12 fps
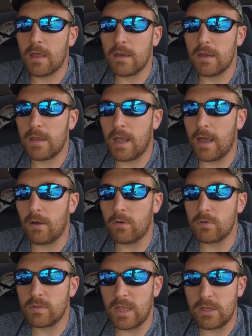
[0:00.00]

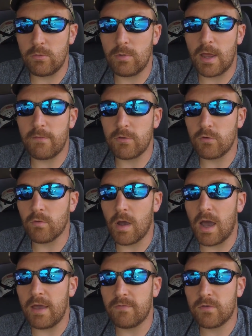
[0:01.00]
Now, then you would have to
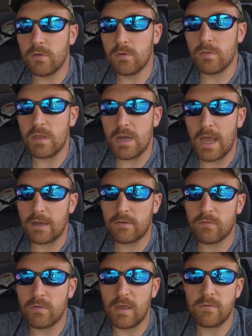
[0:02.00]
drive to the
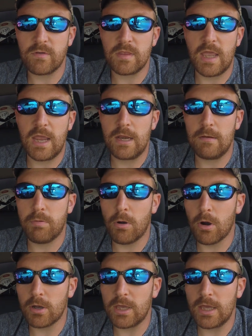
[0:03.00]
next designated
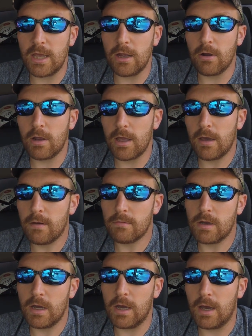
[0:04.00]
parking area,
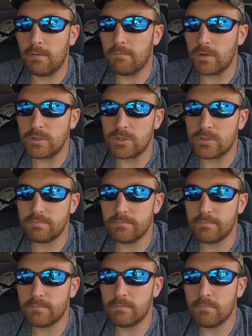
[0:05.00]
which
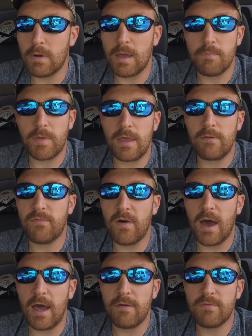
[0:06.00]
might be
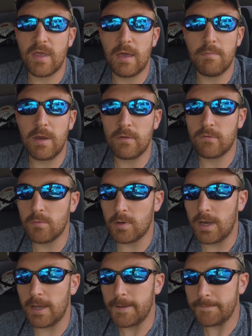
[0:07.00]
5-10 minutes
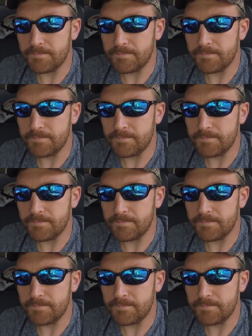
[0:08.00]
away.